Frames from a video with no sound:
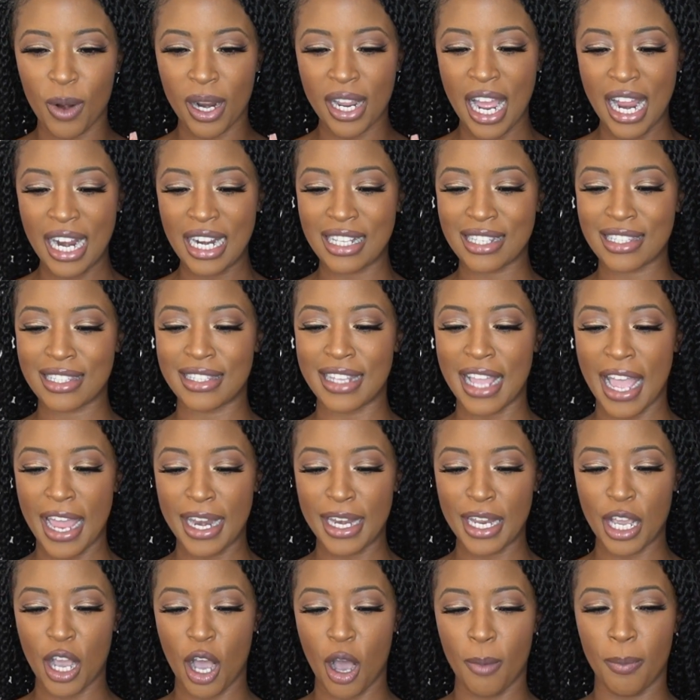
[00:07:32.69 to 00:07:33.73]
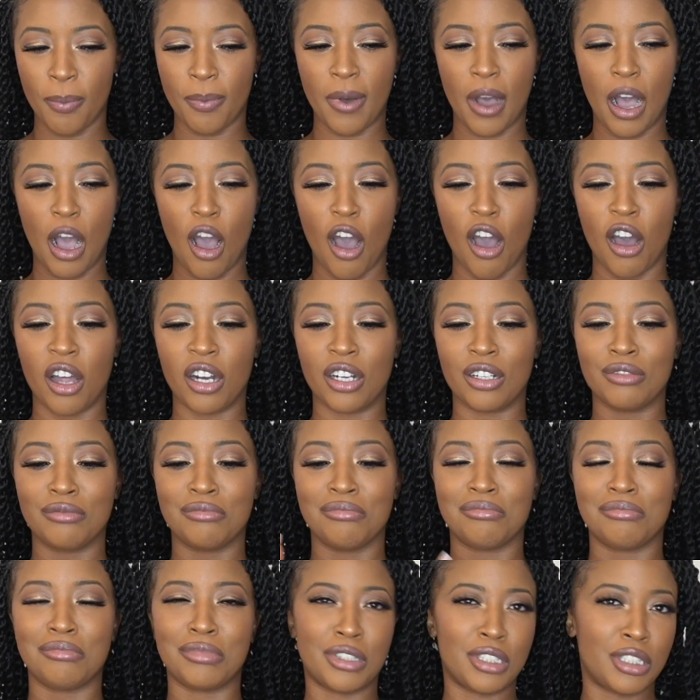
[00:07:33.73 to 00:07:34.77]
we're kind of standing up
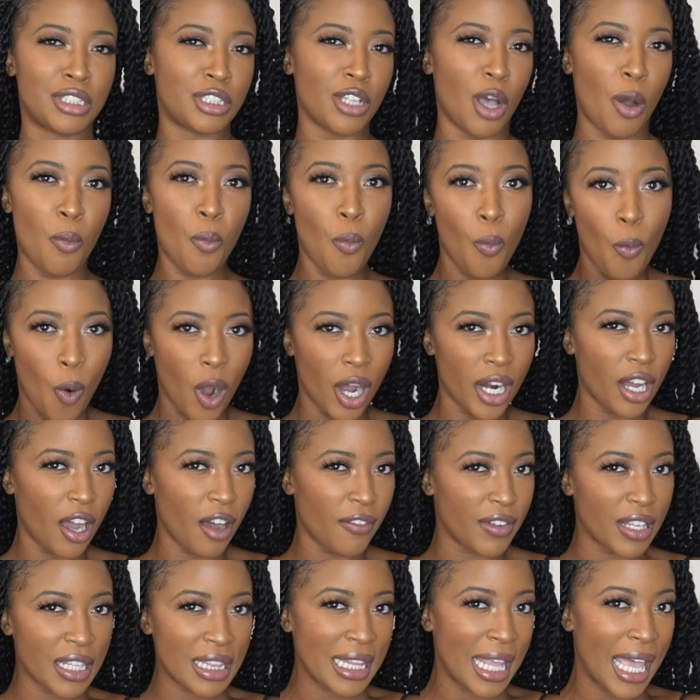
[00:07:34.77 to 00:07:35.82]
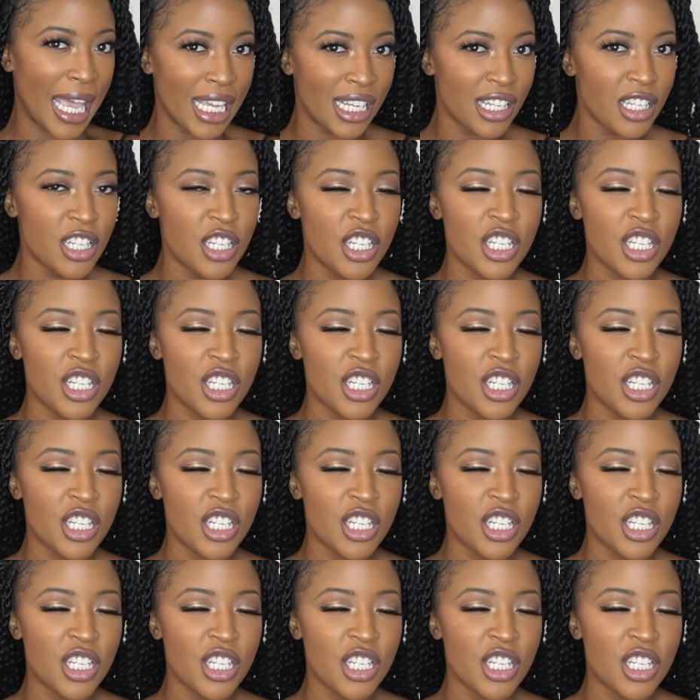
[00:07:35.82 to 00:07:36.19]
on somewhat of a ledge,